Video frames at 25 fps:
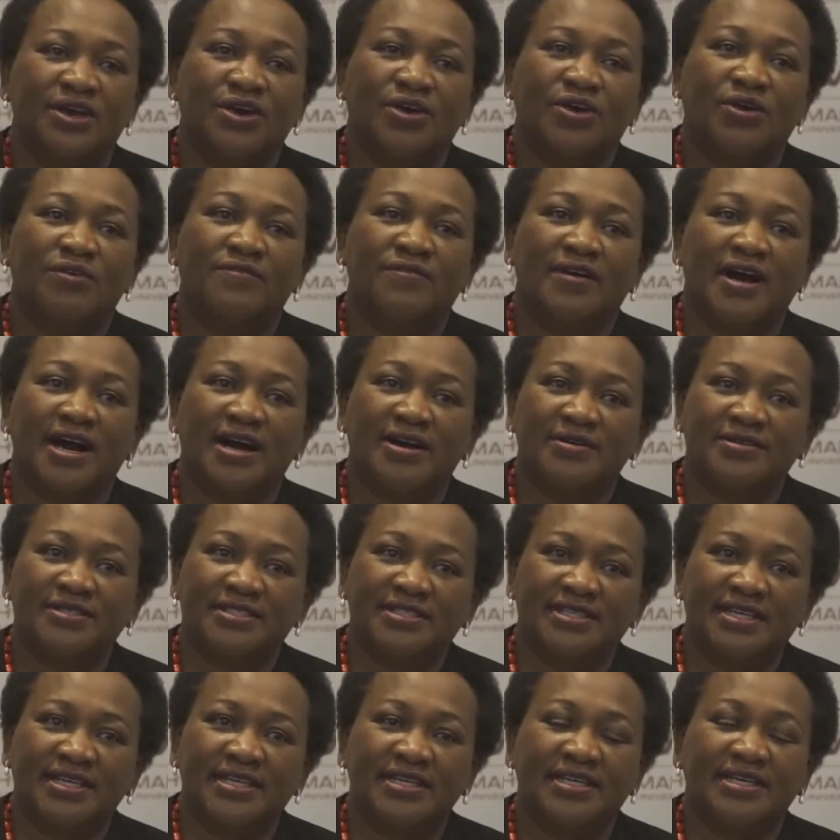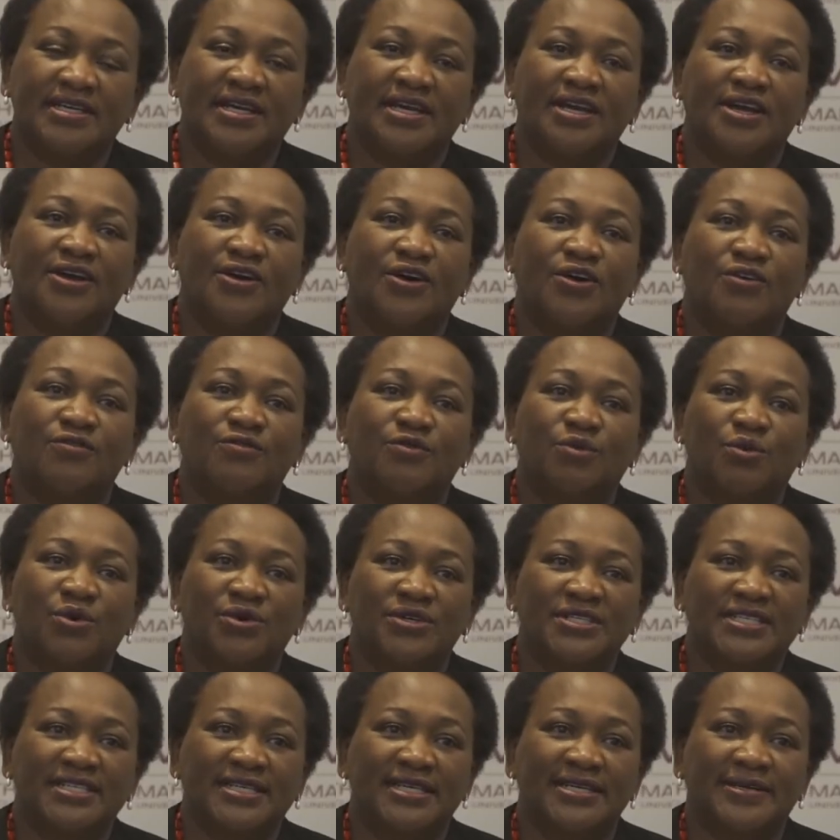of housing, of
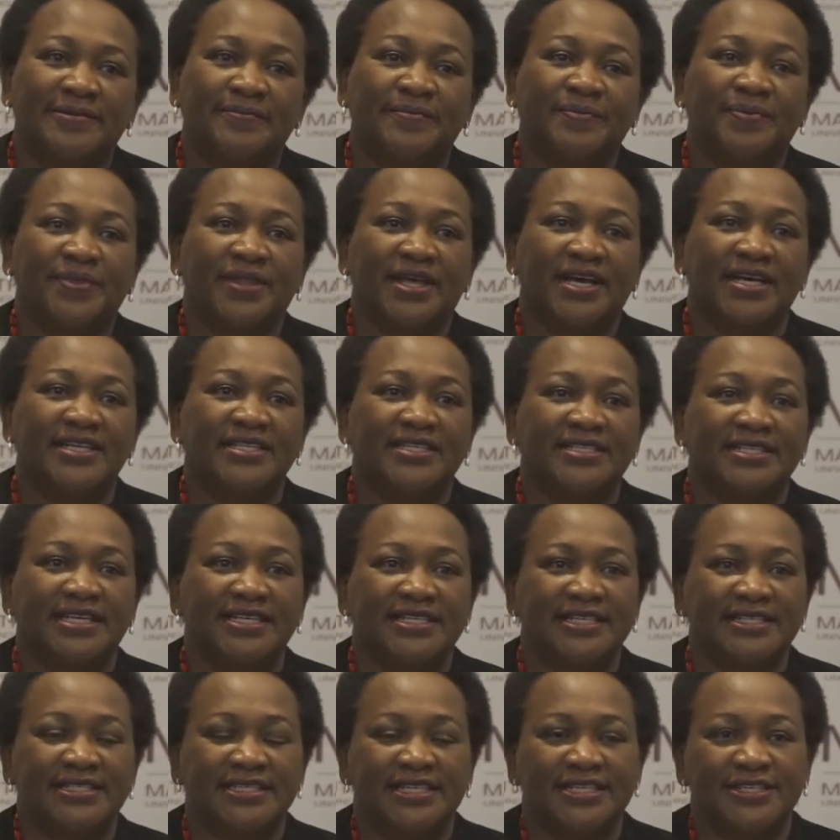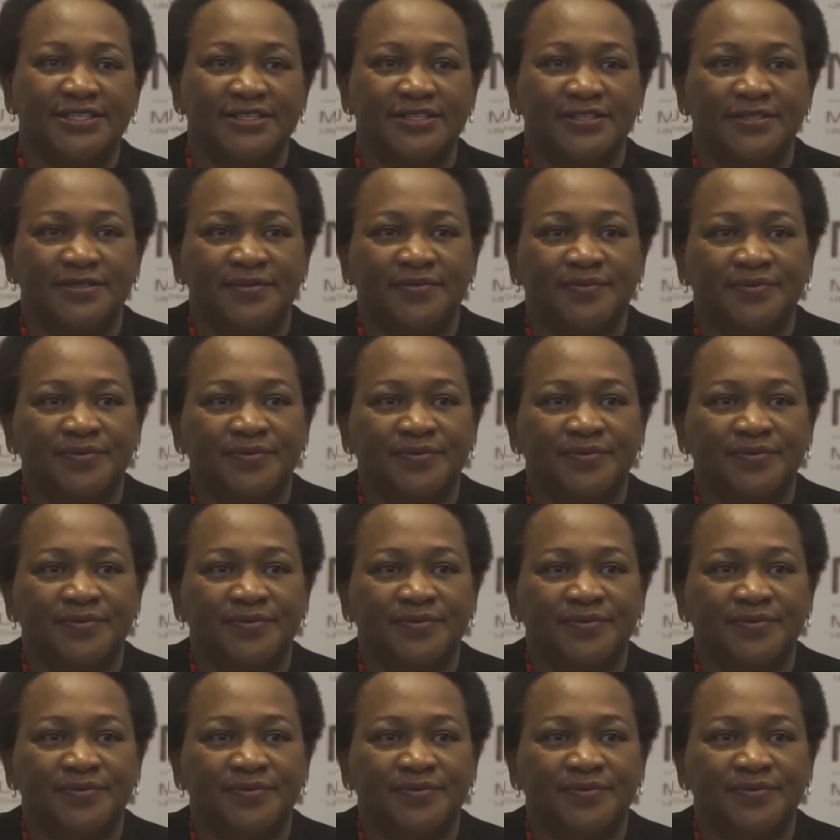water and sanitation.